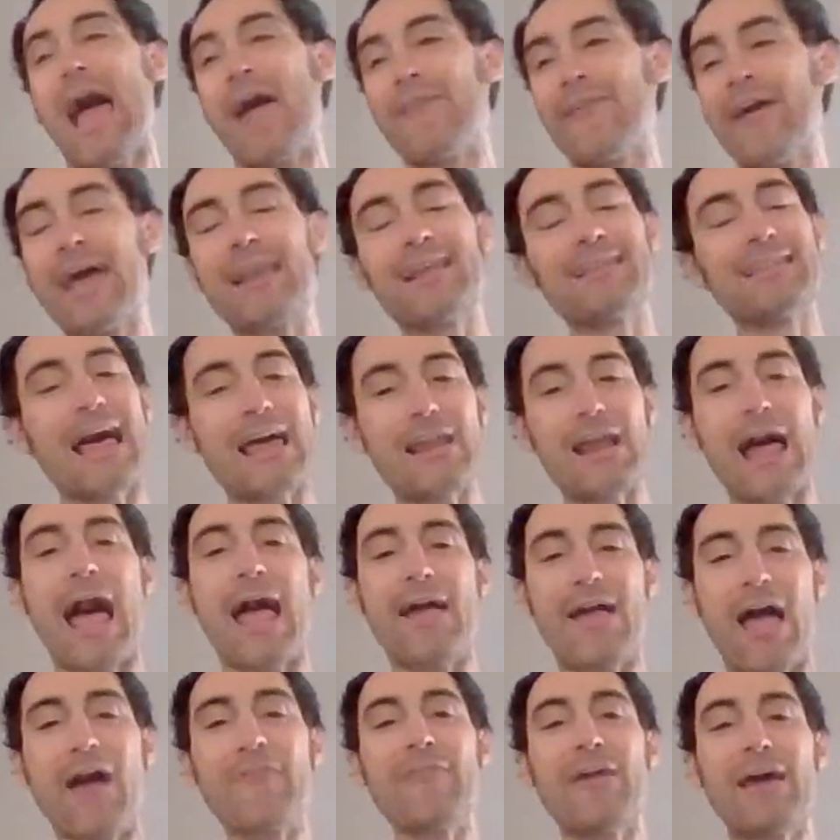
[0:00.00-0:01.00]
I've had a
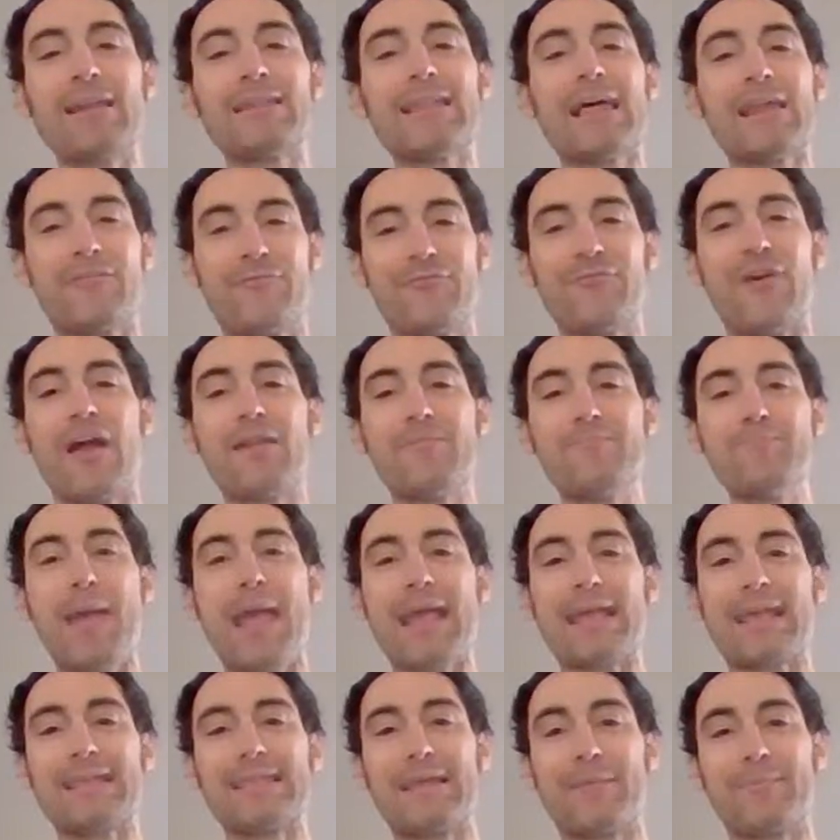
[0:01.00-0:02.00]
lot of fun
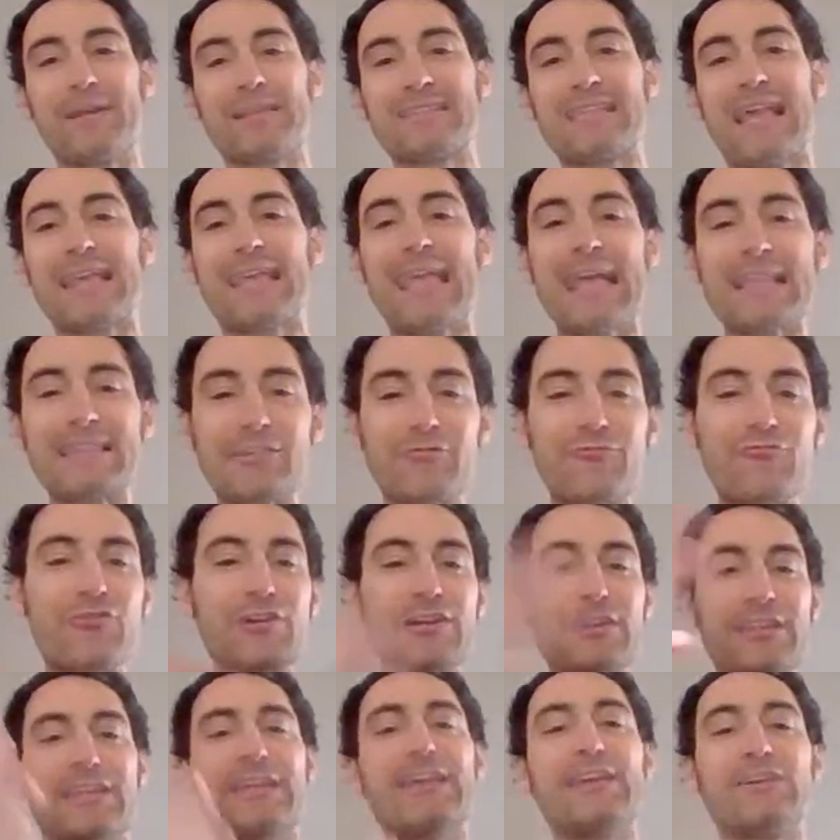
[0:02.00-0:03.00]
making them because I get to
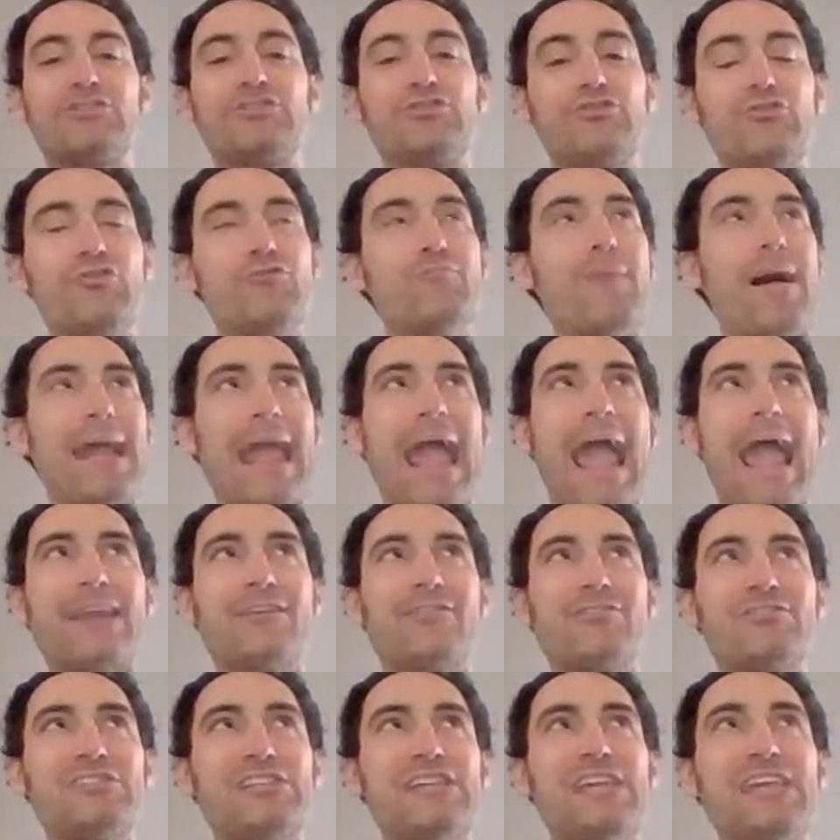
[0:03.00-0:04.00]
really exude my
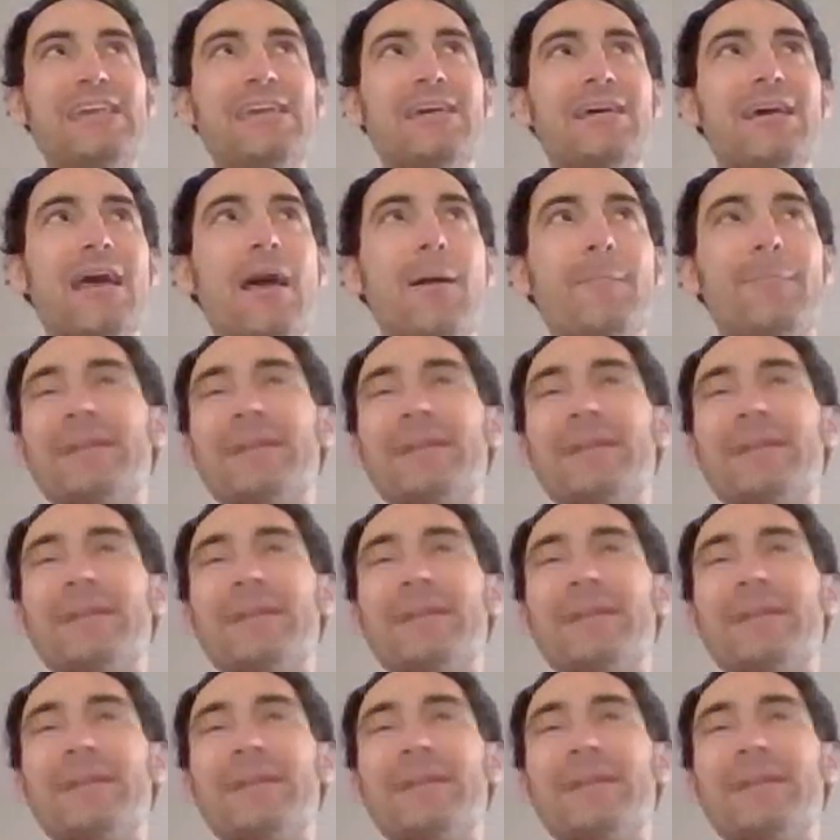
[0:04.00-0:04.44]
energy.